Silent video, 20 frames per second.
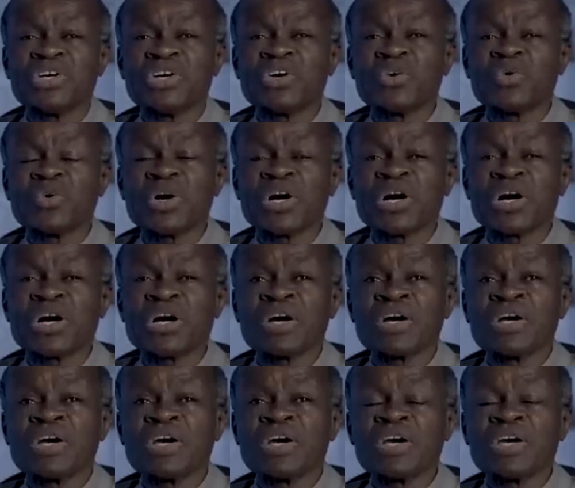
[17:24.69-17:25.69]
were
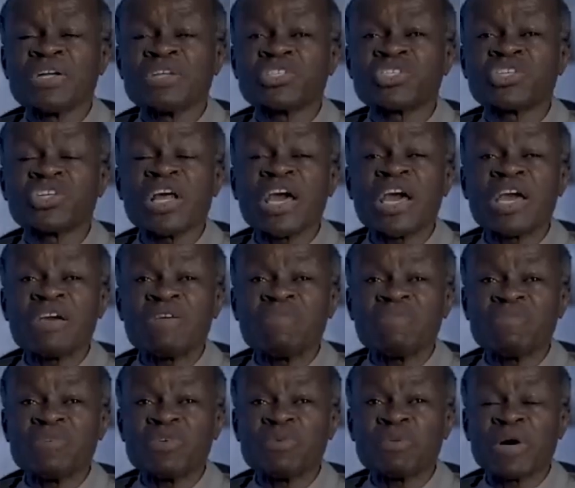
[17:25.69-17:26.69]

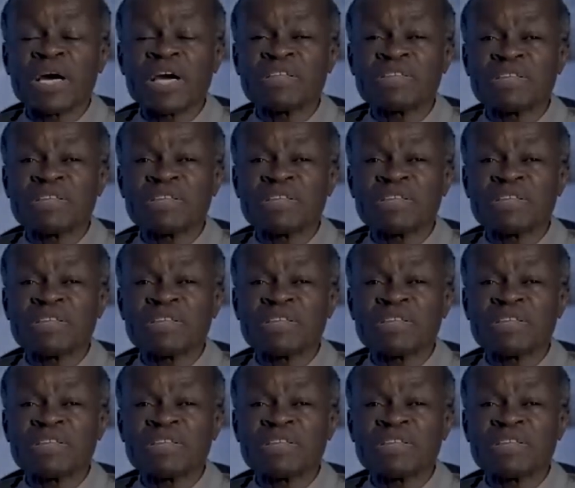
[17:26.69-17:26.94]
enslaved by